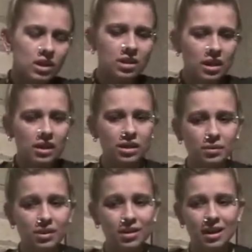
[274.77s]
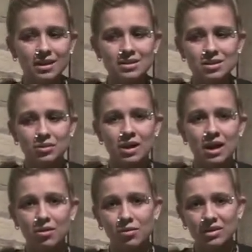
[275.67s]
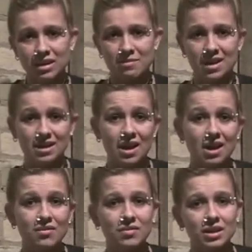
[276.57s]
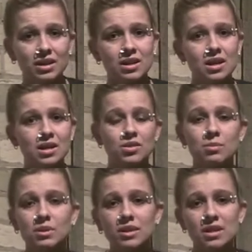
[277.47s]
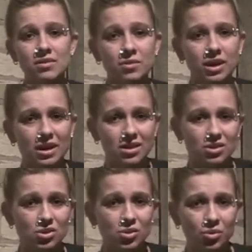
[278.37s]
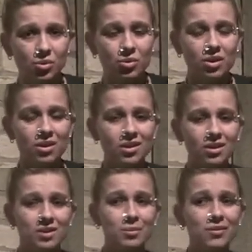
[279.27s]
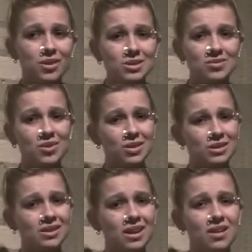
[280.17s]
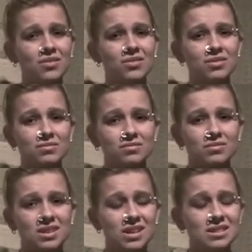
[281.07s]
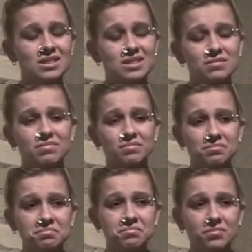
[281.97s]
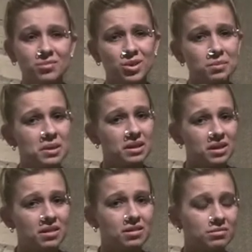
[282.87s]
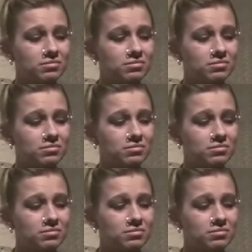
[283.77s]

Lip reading: at the end, I realized, not only am I confident, do I believe in what I can do, I've also fallen in love. That's a pretty big deal.